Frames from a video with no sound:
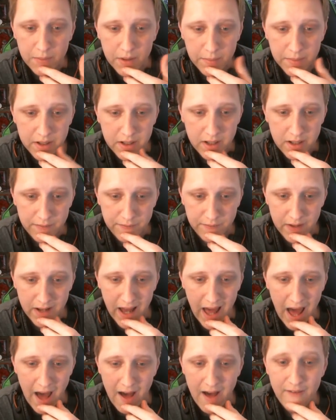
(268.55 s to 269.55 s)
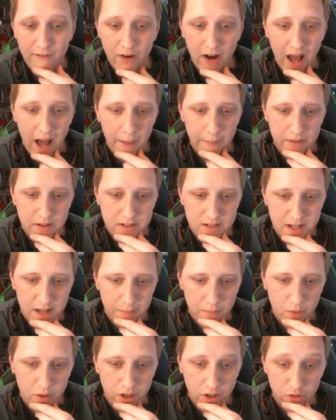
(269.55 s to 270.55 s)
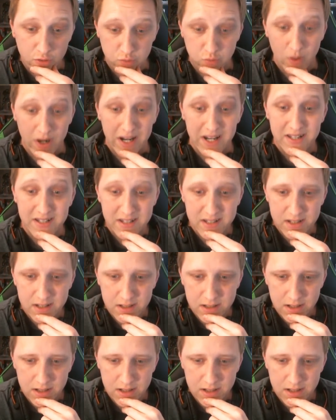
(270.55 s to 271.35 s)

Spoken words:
I mean, if it ever happens to that point, great.